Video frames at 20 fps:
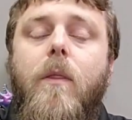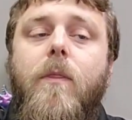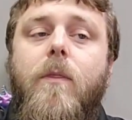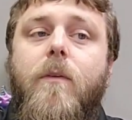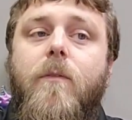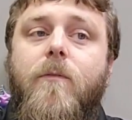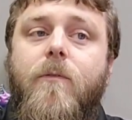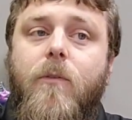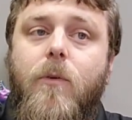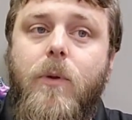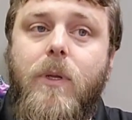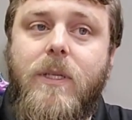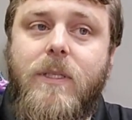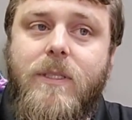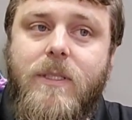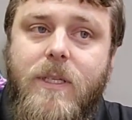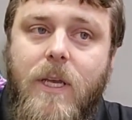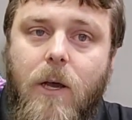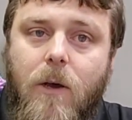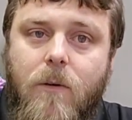The fruit
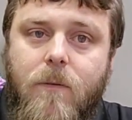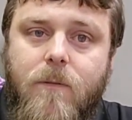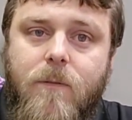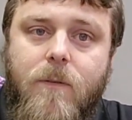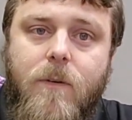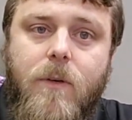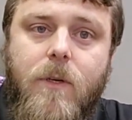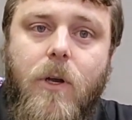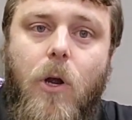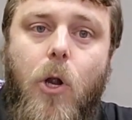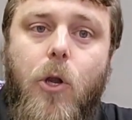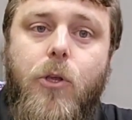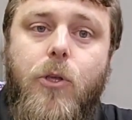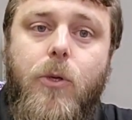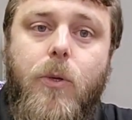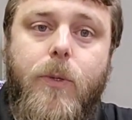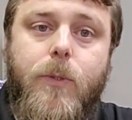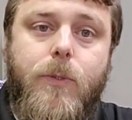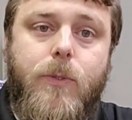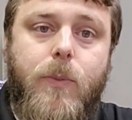itself are
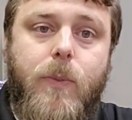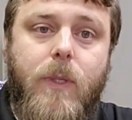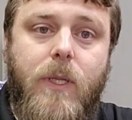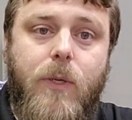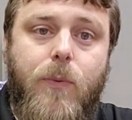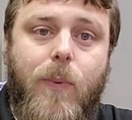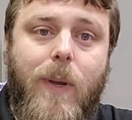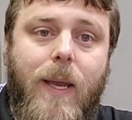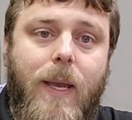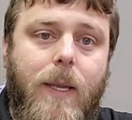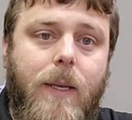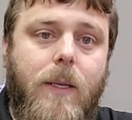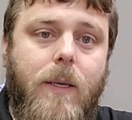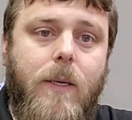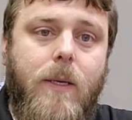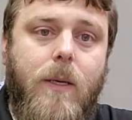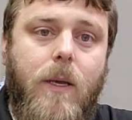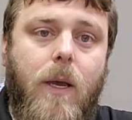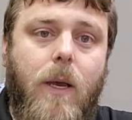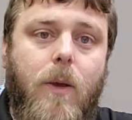usually red,
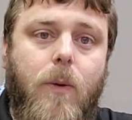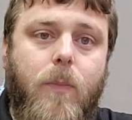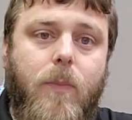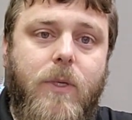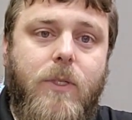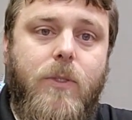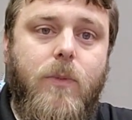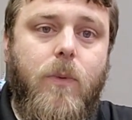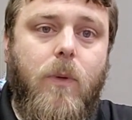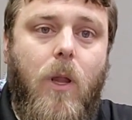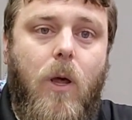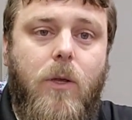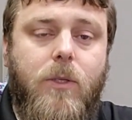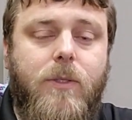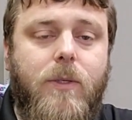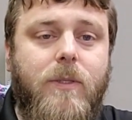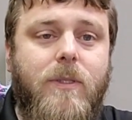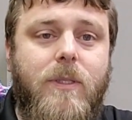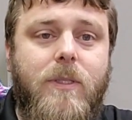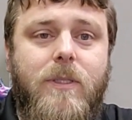but you will
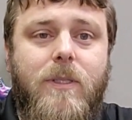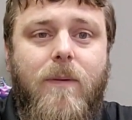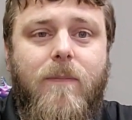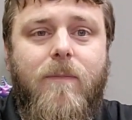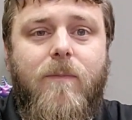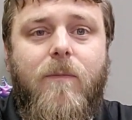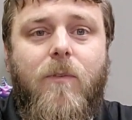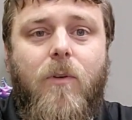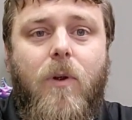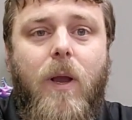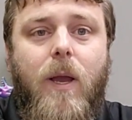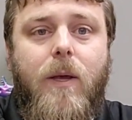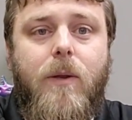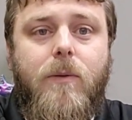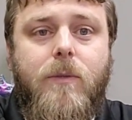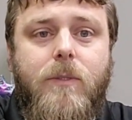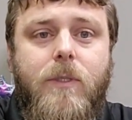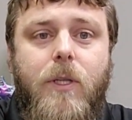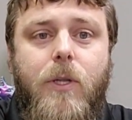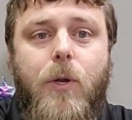also see some
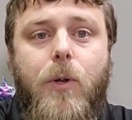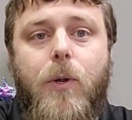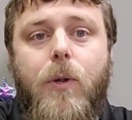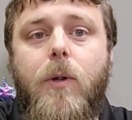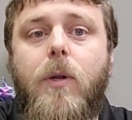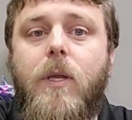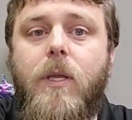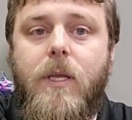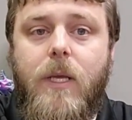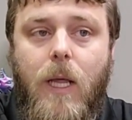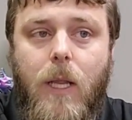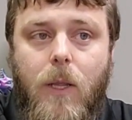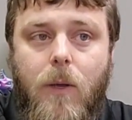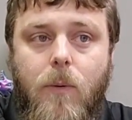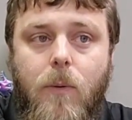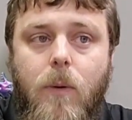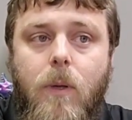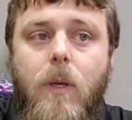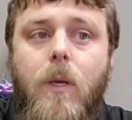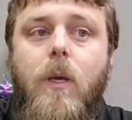varietals that are
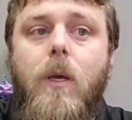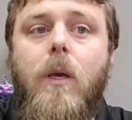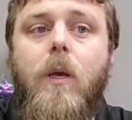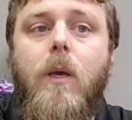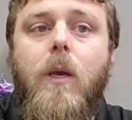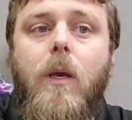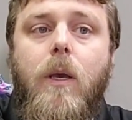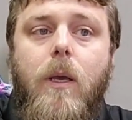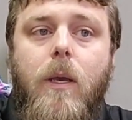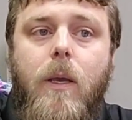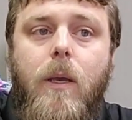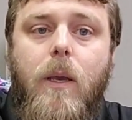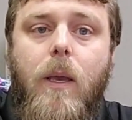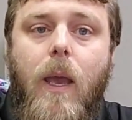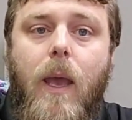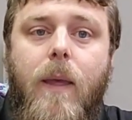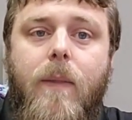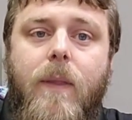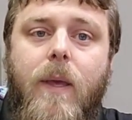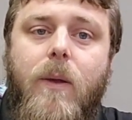yellow.
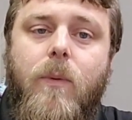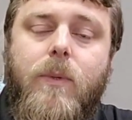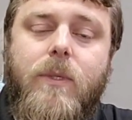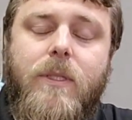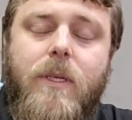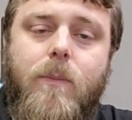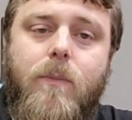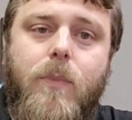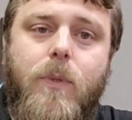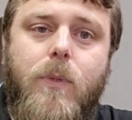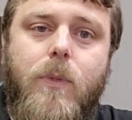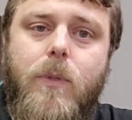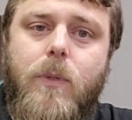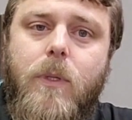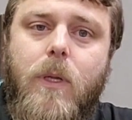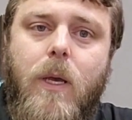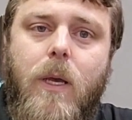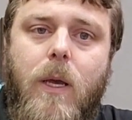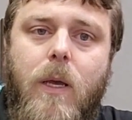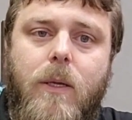And they
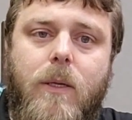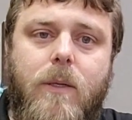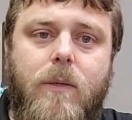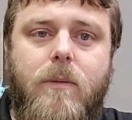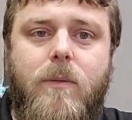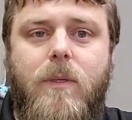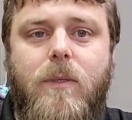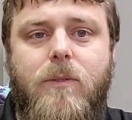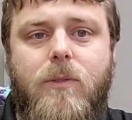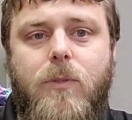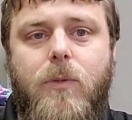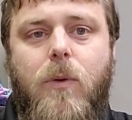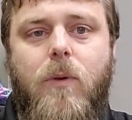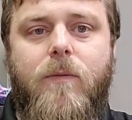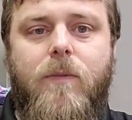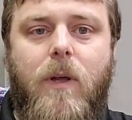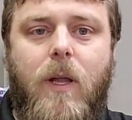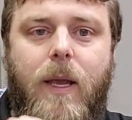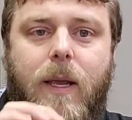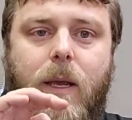resemble sort
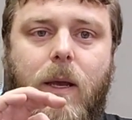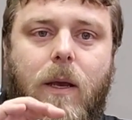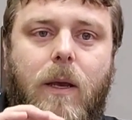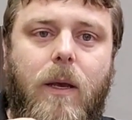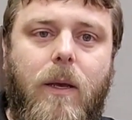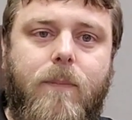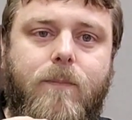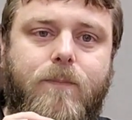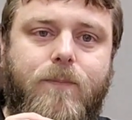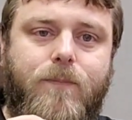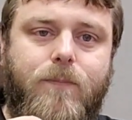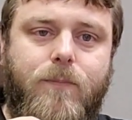of like a